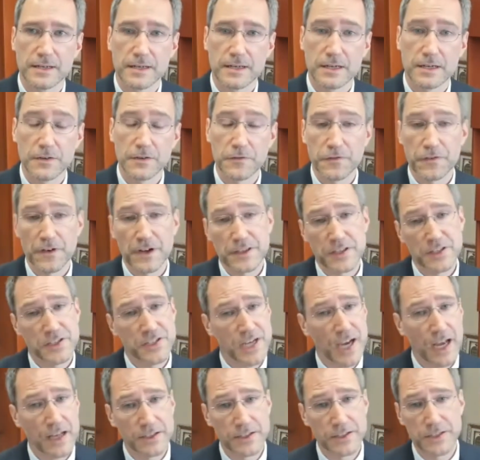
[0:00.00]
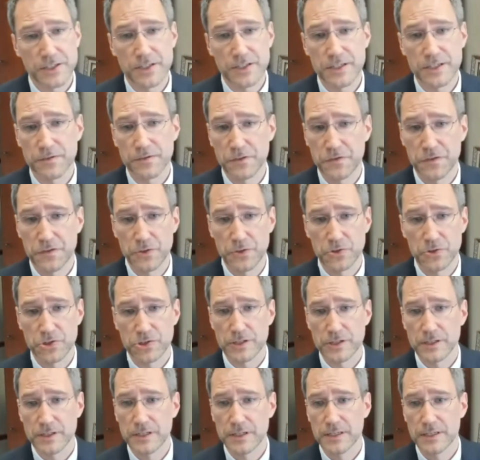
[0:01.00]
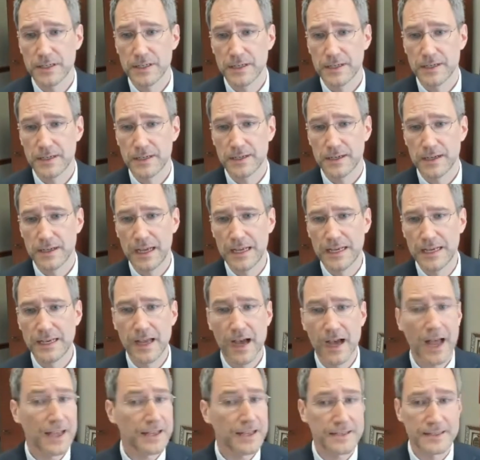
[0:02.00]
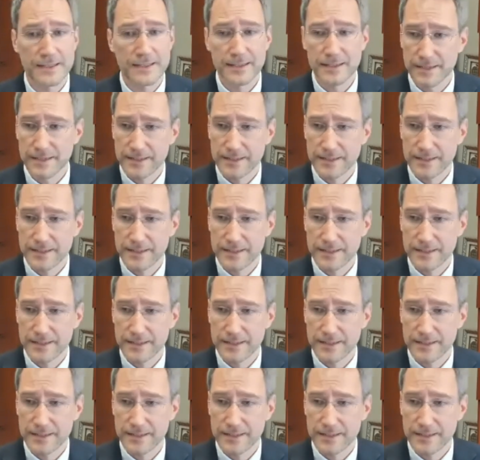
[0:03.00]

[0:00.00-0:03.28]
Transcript: confront the challenges of the future and not,